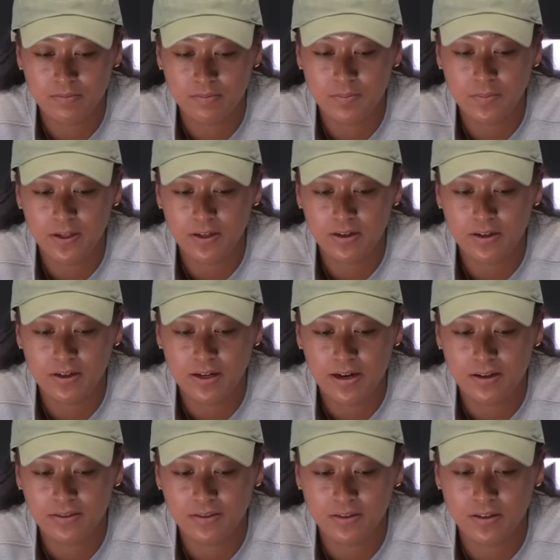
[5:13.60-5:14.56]
being an
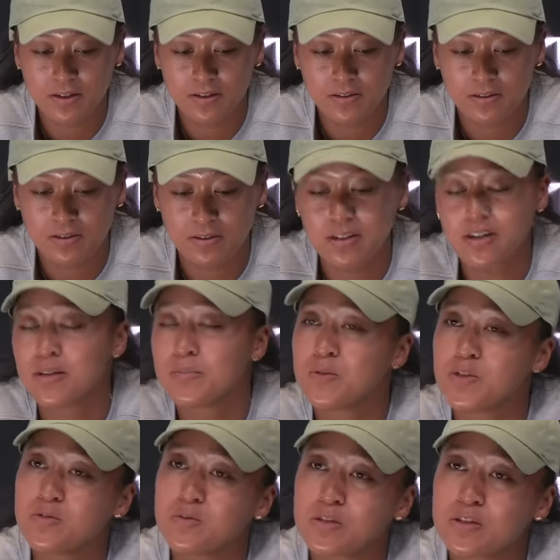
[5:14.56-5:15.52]
athlete, the time
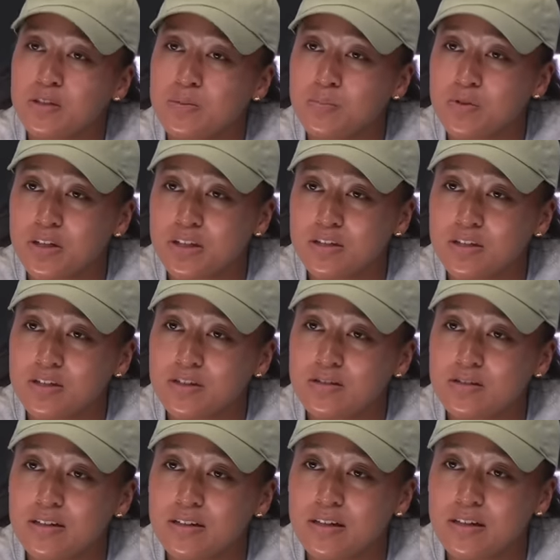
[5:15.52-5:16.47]
is really
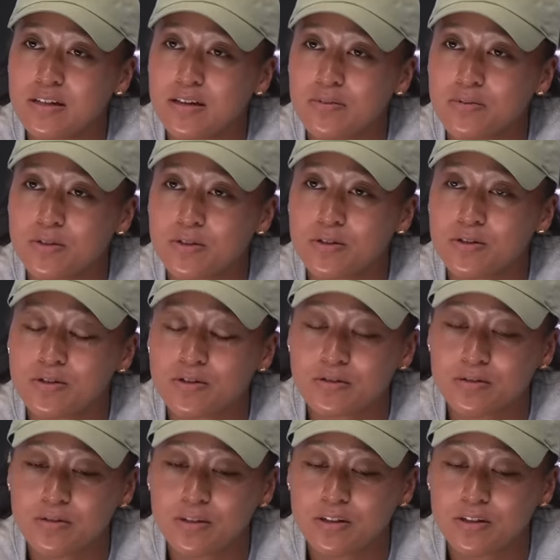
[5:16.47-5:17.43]
precious, and I never,
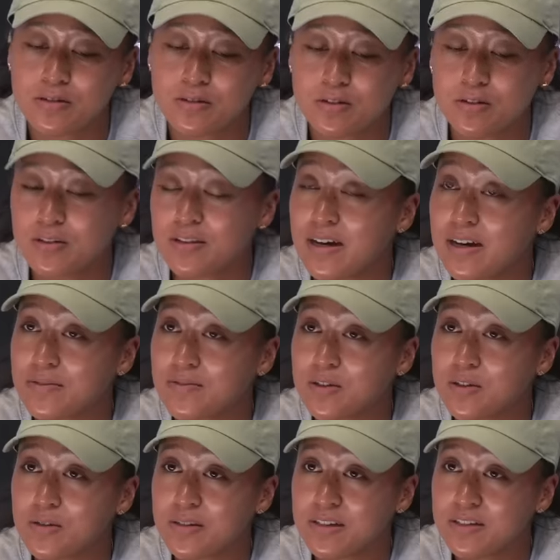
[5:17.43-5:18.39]
like, took that
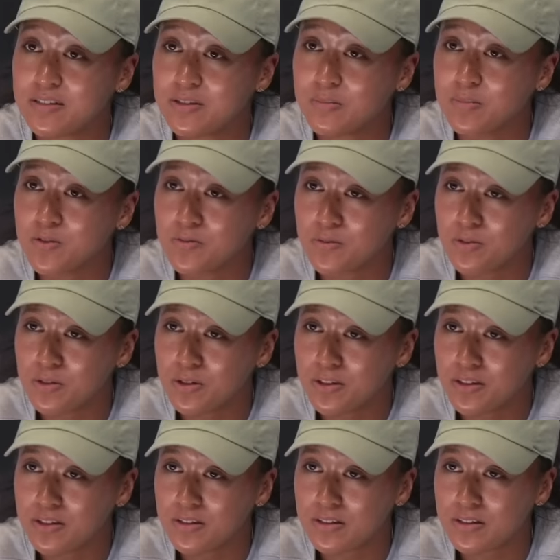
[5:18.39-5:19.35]
for granted
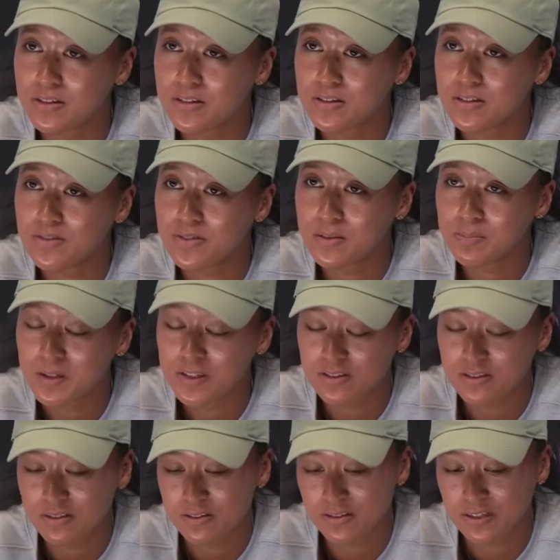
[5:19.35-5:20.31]
before, if that
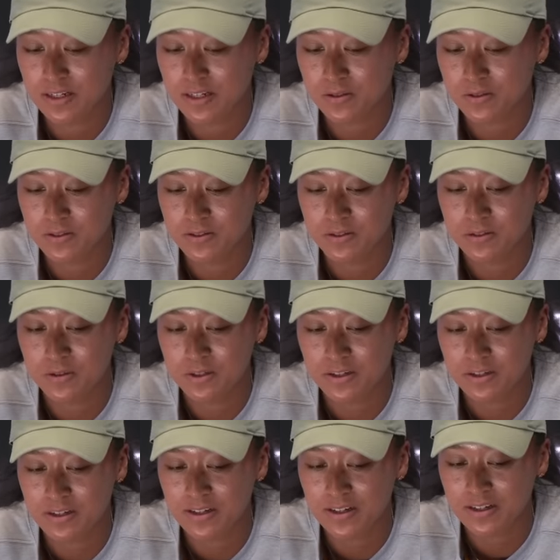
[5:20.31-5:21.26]
makes sense. Like, I was so
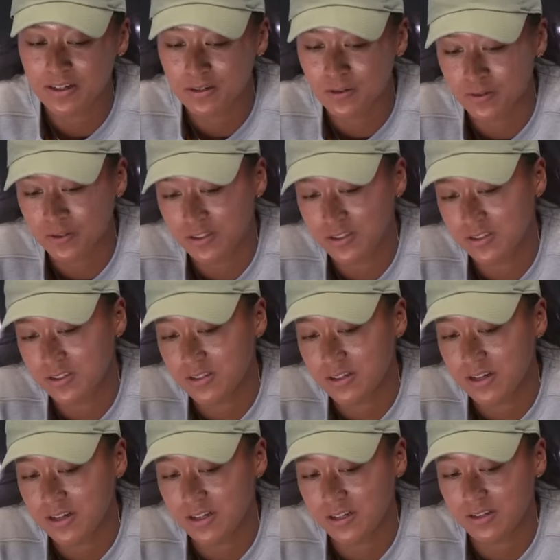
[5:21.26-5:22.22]
young, and I always just
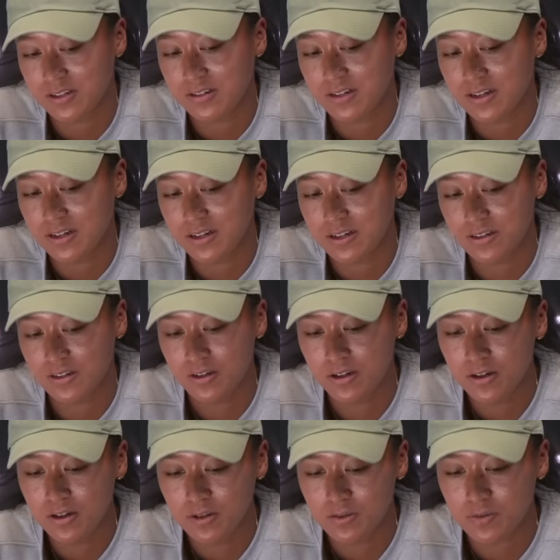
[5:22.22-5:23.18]
thought I could kind of
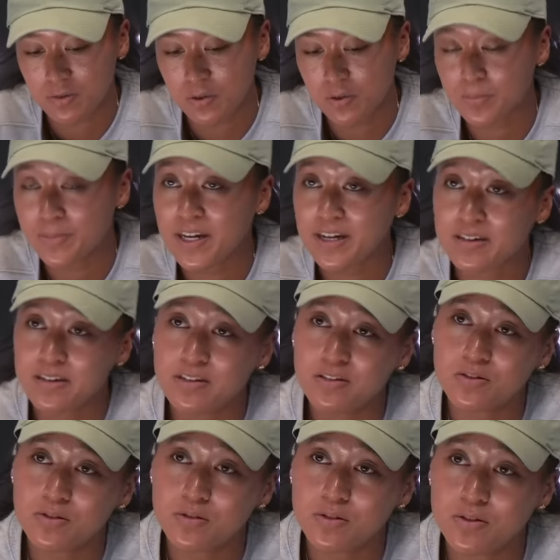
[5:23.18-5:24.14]
roll back
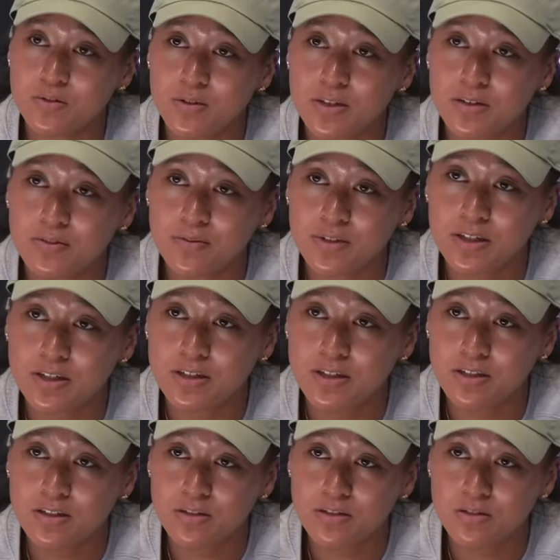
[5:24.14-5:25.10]
into it whenever I
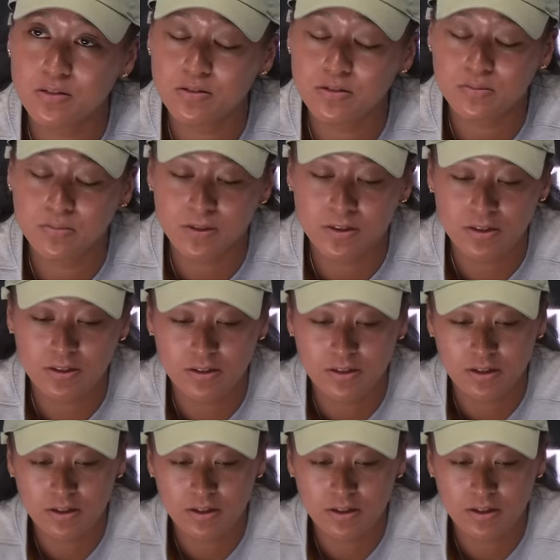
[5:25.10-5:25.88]
needed to, but